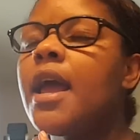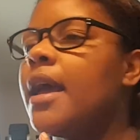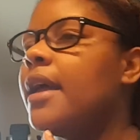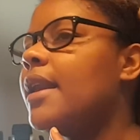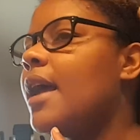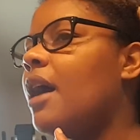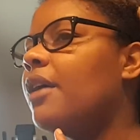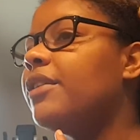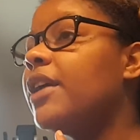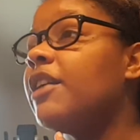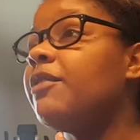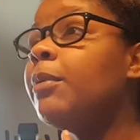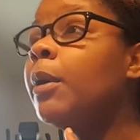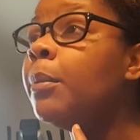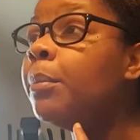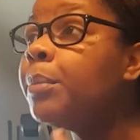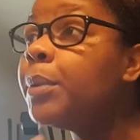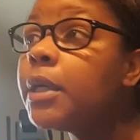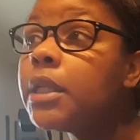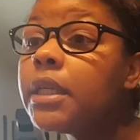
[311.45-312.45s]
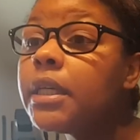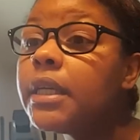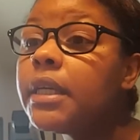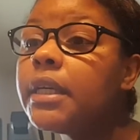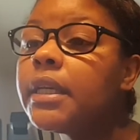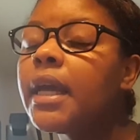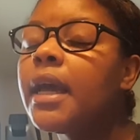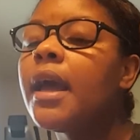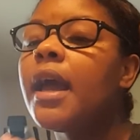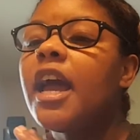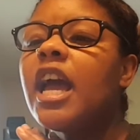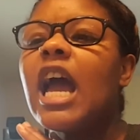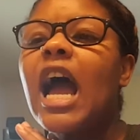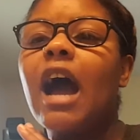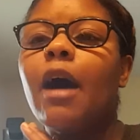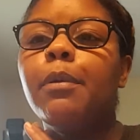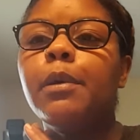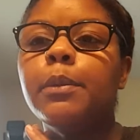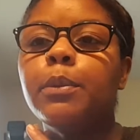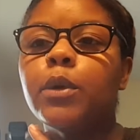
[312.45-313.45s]
and how they've been bullied and
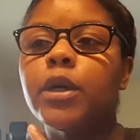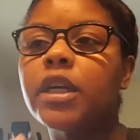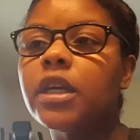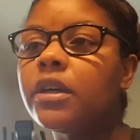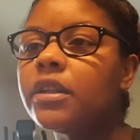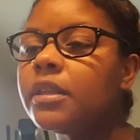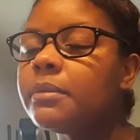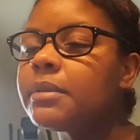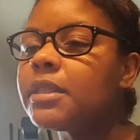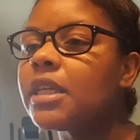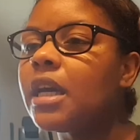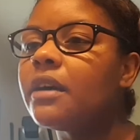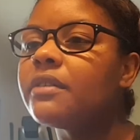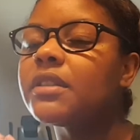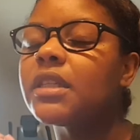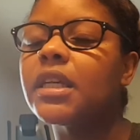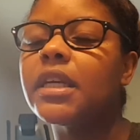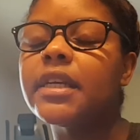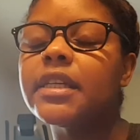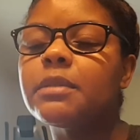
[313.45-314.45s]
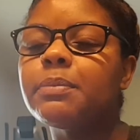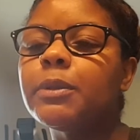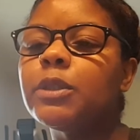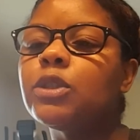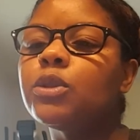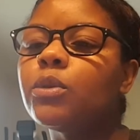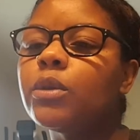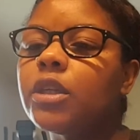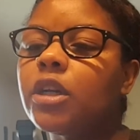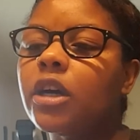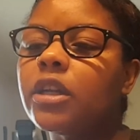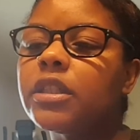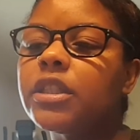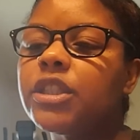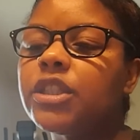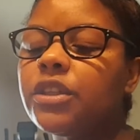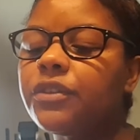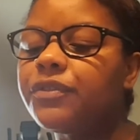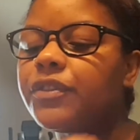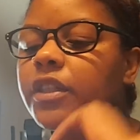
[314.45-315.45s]
how people kill themselves and kids been doing all
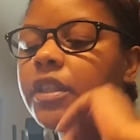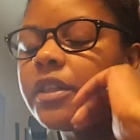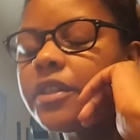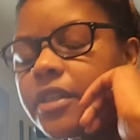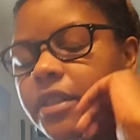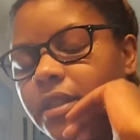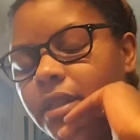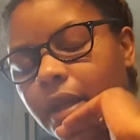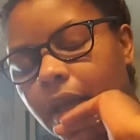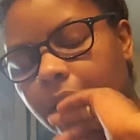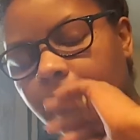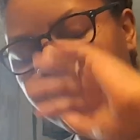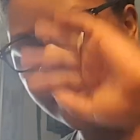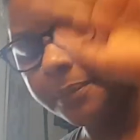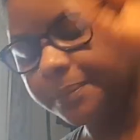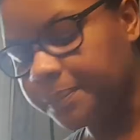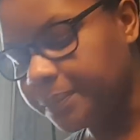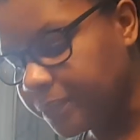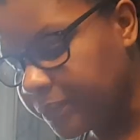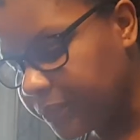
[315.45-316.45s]
this shit for years. And